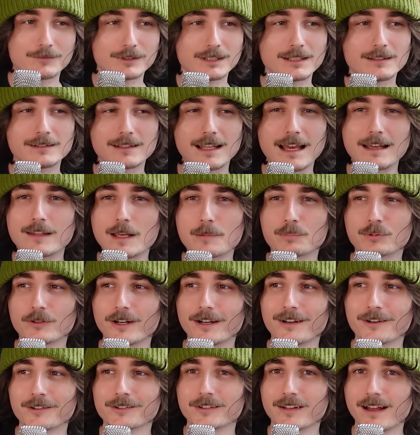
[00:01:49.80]
I'm really glad they
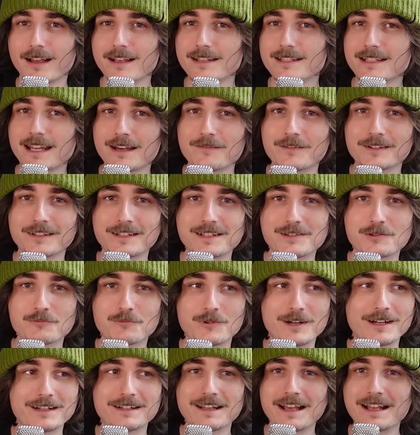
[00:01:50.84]
prioritized having this
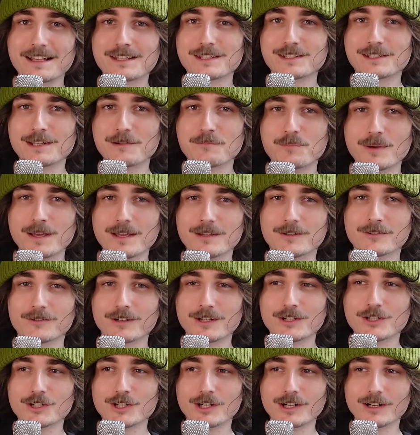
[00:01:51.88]
weird SCP
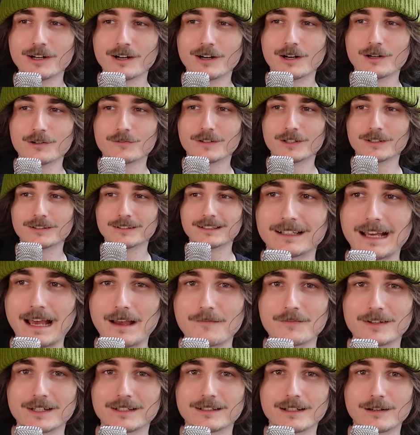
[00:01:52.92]
creature over
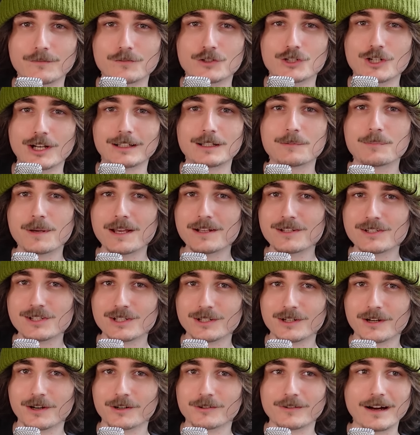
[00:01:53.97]
having enough jelly beans
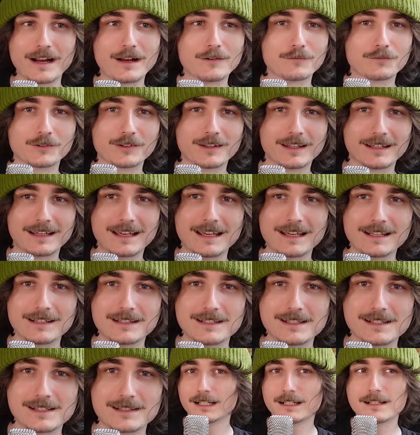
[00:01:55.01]
to go around for the
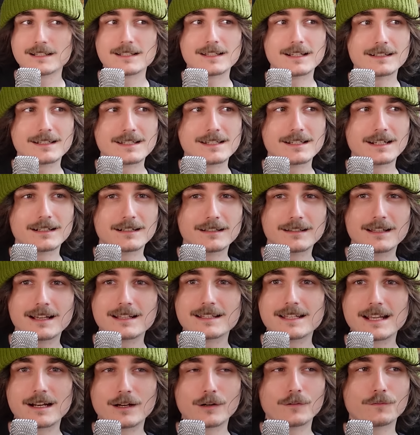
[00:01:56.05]
kids. I guess they decided that
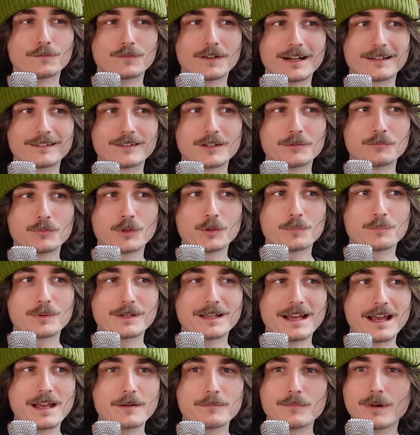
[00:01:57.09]
terrifying them would
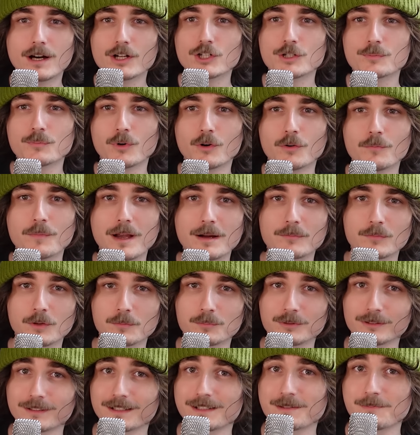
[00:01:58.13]
be a much more memorable